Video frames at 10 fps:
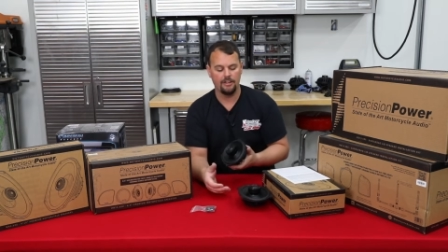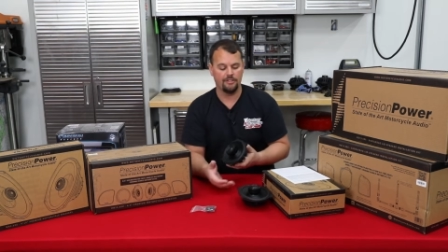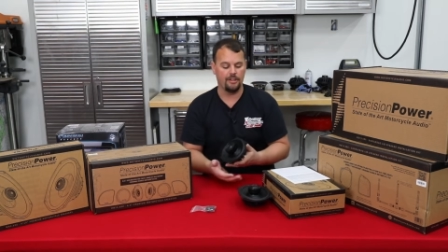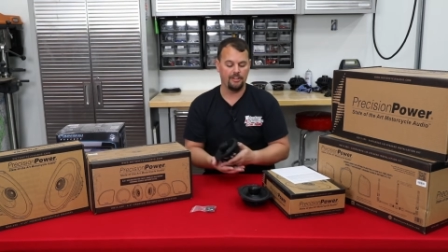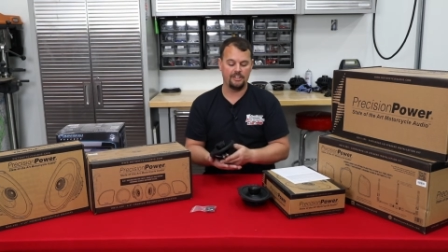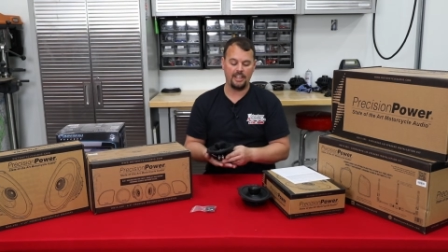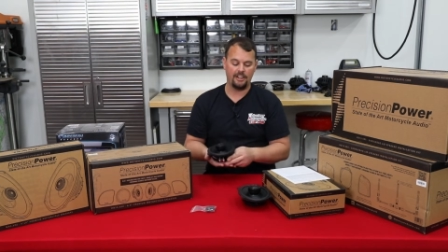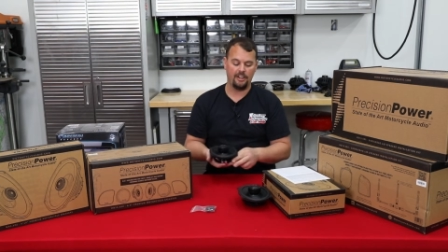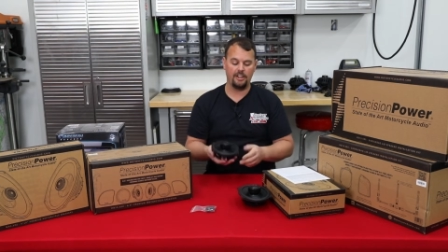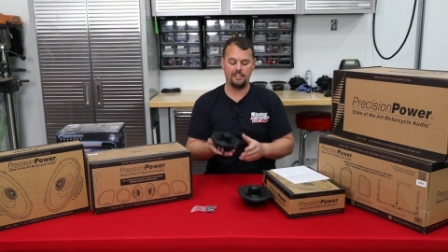So the
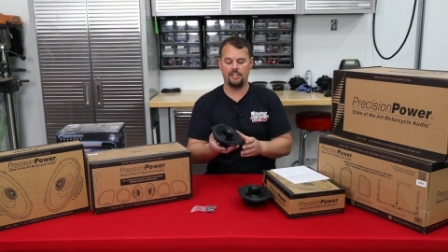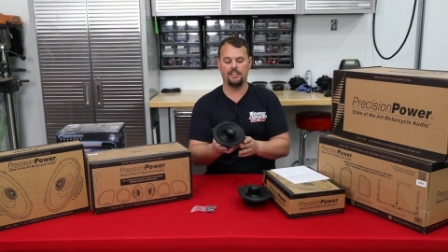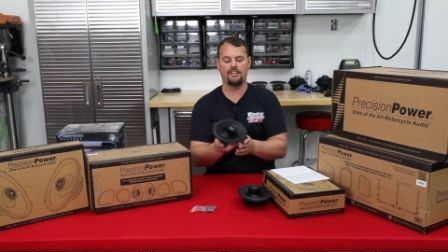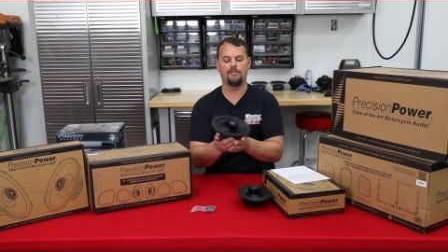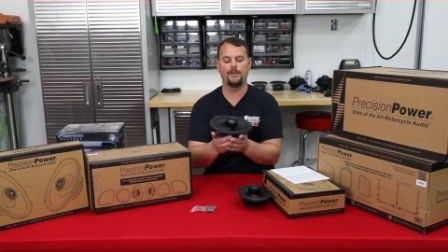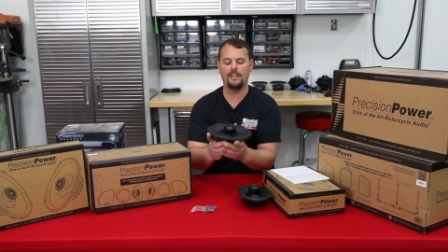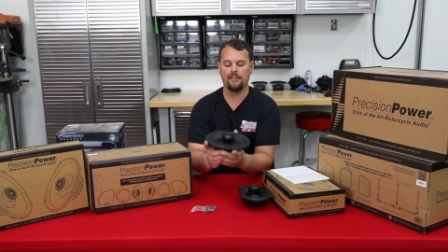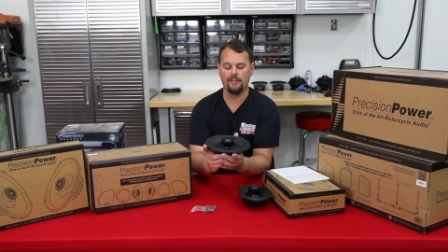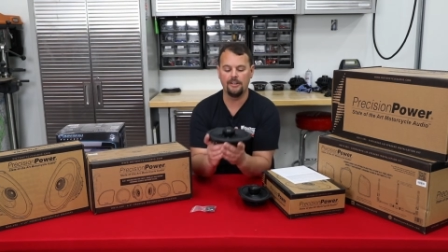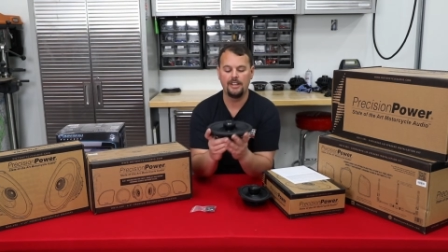technology on this
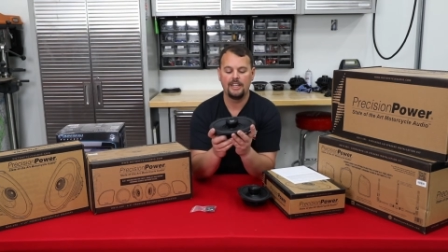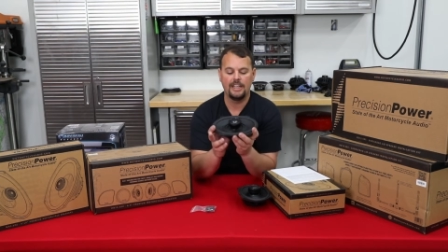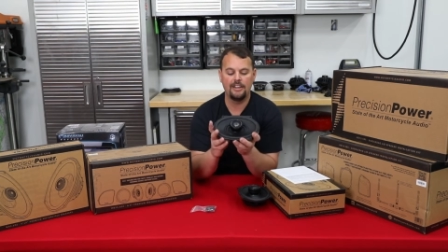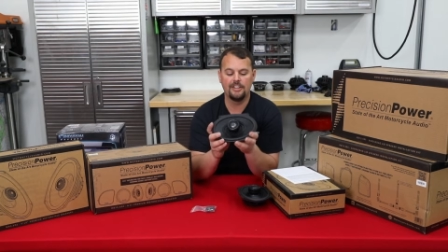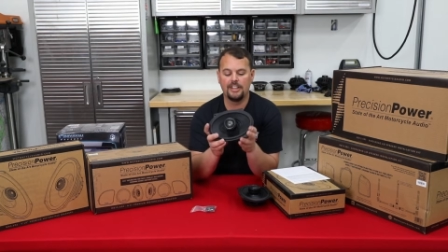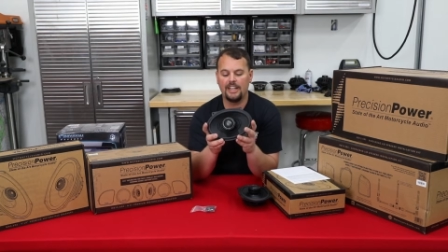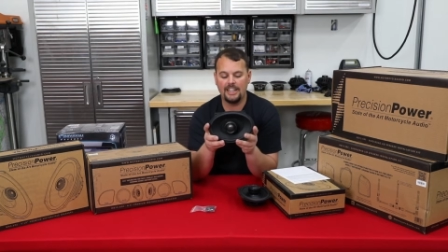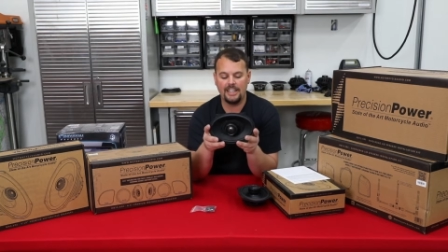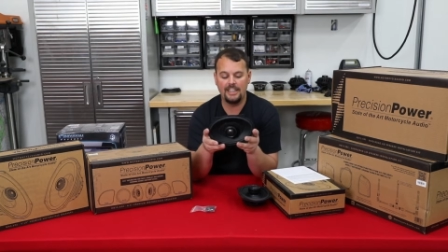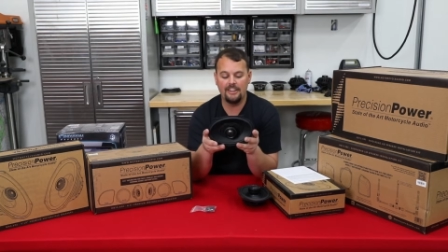speaker is
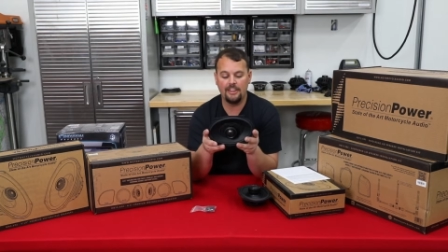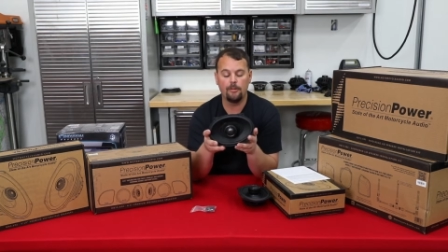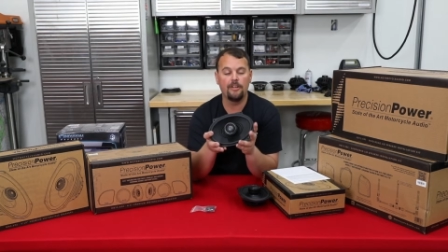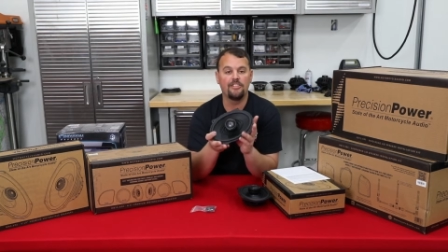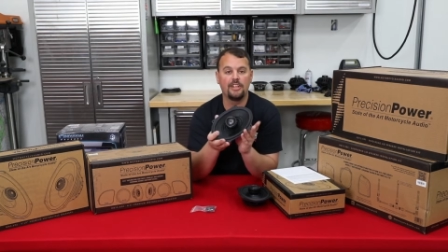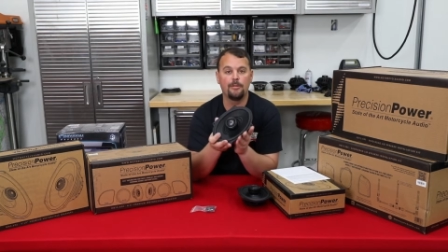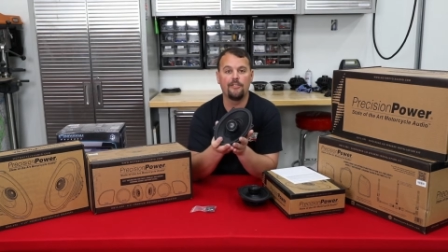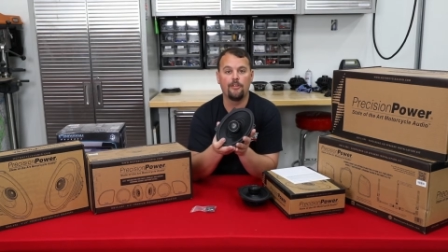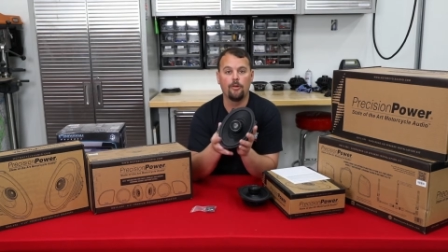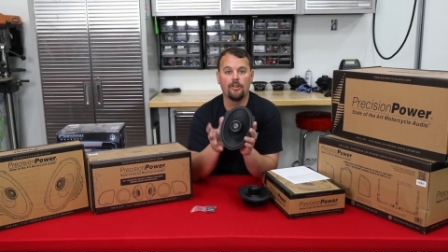unlike anything we've seen
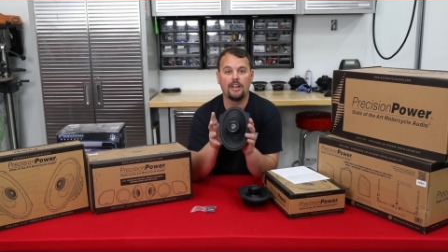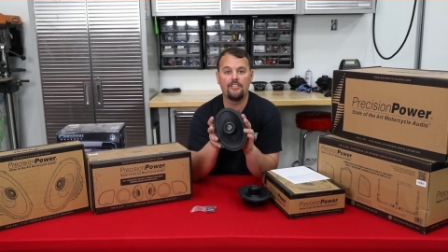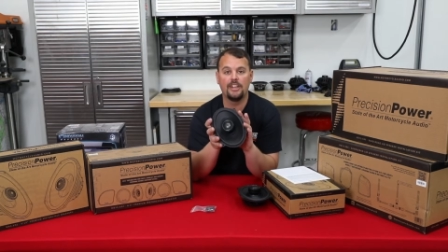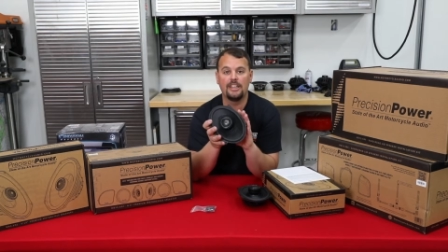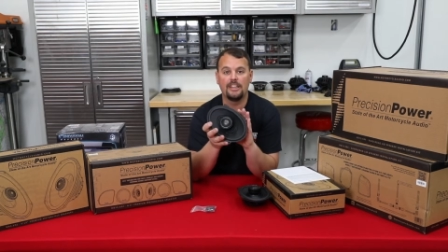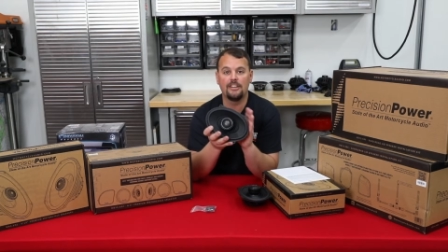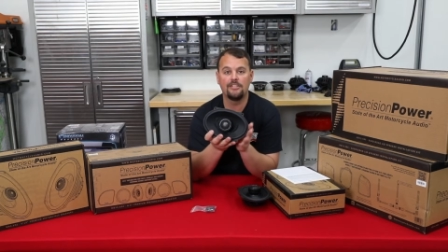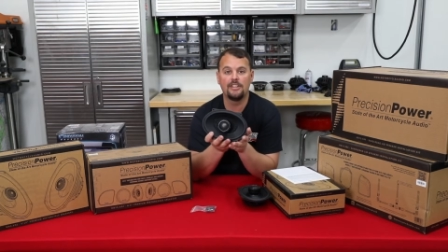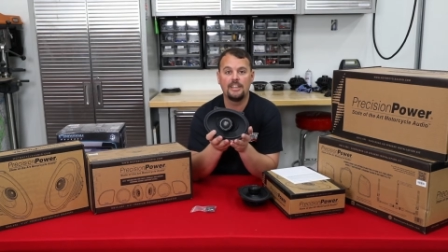before, and they've done this